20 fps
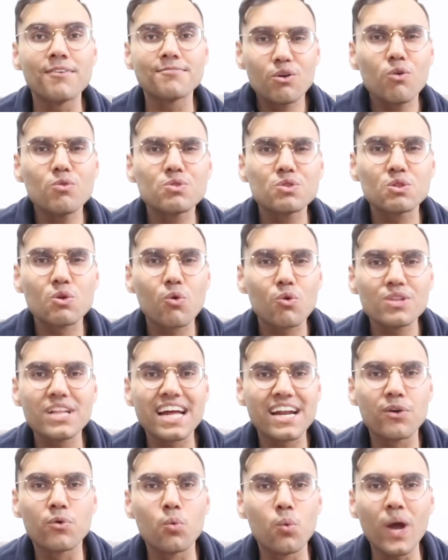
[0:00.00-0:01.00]
Don't throw
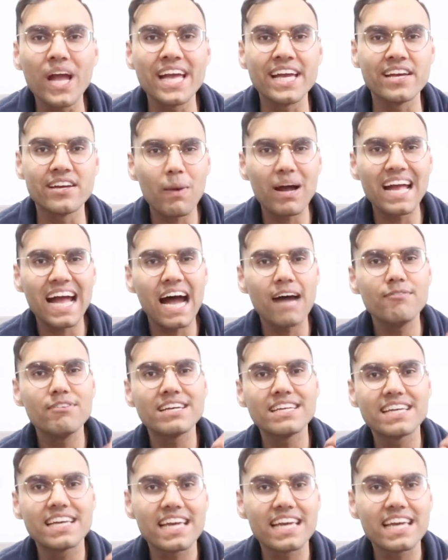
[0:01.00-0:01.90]
that away by having